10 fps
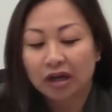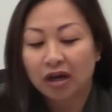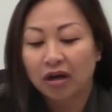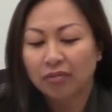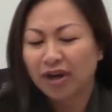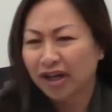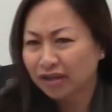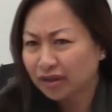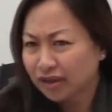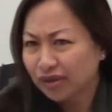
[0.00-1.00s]
high
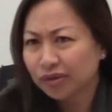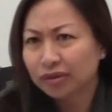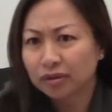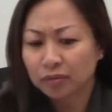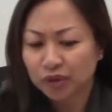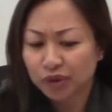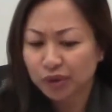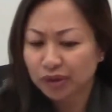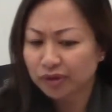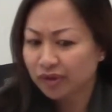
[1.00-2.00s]
cholesterol, blood
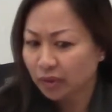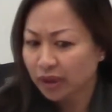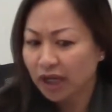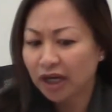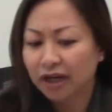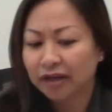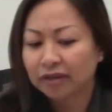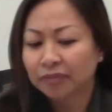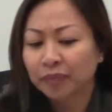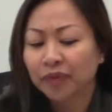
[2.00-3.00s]
sugars going high,